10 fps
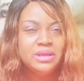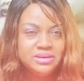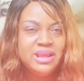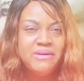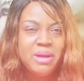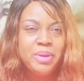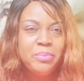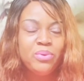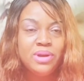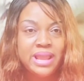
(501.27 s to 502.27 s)
There are
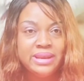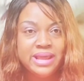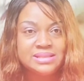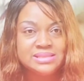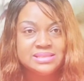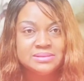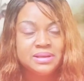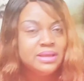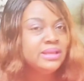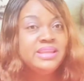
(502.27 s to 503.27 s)
people like that.
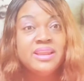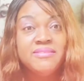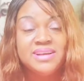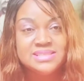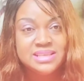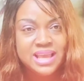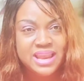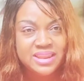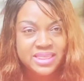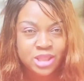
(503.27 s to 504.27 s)
They never see
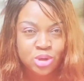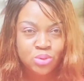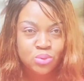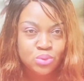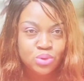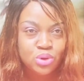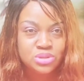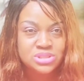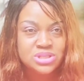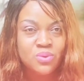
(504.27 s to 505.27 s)
anything good on
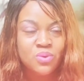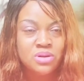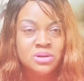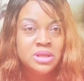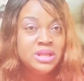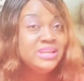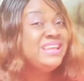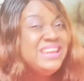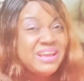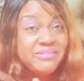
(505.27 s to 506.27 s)
someone.
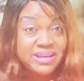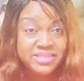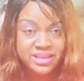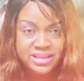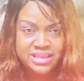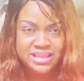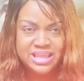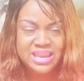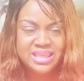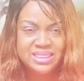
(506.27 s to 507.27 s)
They never think
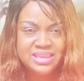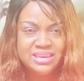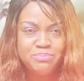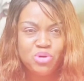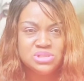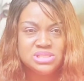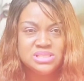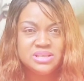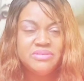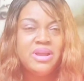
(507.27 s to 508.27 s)
anything
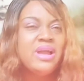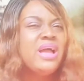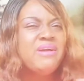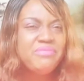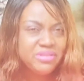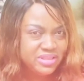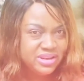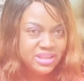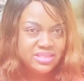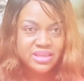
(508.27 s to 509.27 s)
positive. Everything
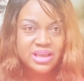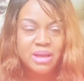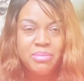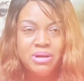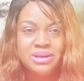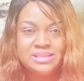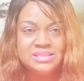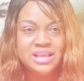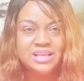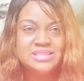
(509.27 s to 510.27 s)
they think about is
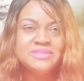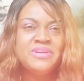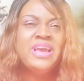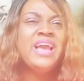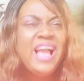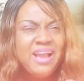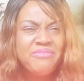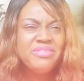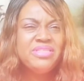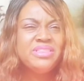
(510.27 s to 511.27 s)
negative.
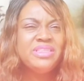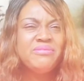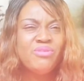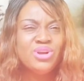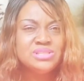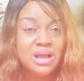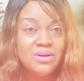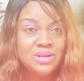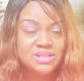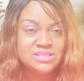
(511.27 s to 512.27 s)
Everything they voice
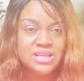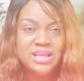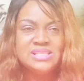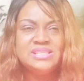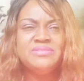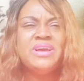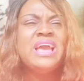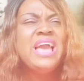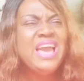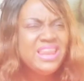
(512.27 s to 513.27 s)
out is negative.
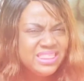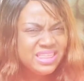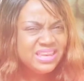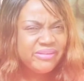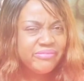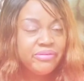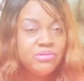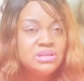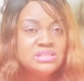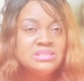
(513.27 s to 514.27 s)
Anything they
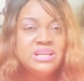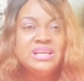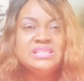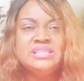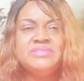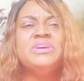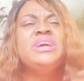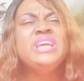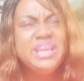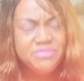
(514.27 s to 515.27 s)
feel is negative.
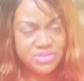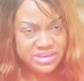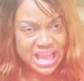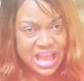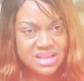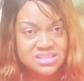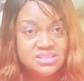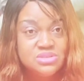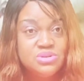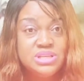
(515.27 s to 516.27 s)
Even their
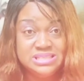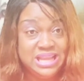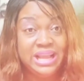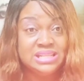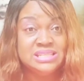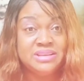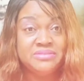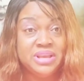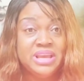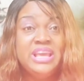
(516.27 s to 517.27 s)
attitude is negative.
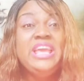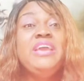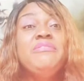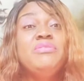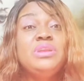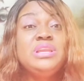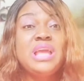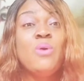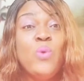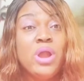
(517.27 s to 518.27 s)
Even
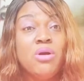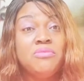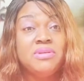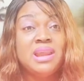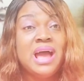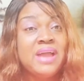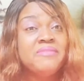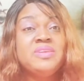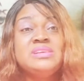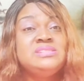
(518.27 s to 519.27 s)
their way of life
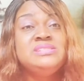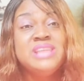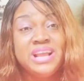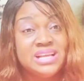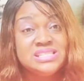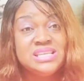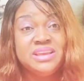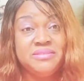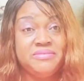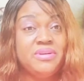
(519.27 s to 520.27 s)
is
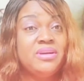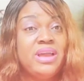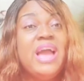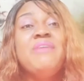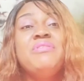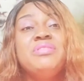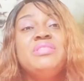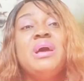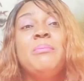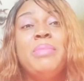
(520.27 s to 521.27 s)
negative.
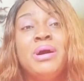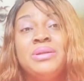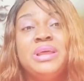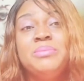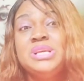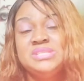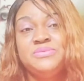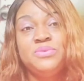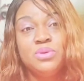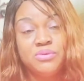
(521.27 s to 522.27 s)
Everything about them is
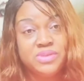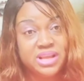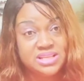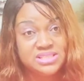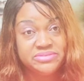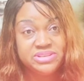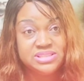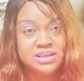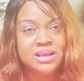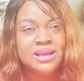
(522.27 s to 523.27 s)
full of
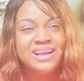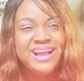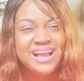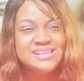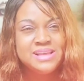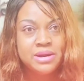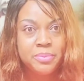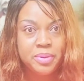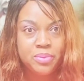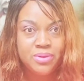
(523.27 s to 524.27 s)
negativity. Guys, there are
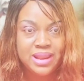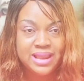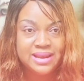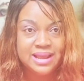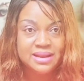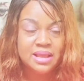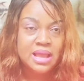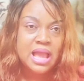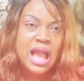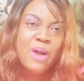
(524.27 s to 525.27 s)
people like that.
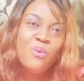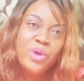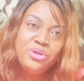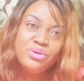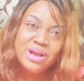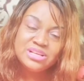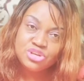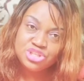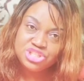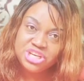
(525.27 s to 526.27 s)
And when you
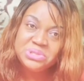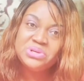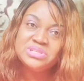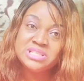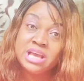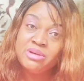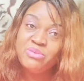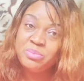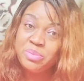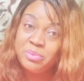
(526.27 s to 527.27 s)
associate yourself
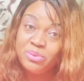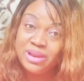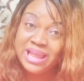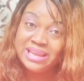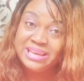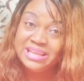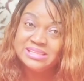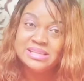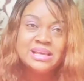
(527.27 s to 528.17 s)
with people like this,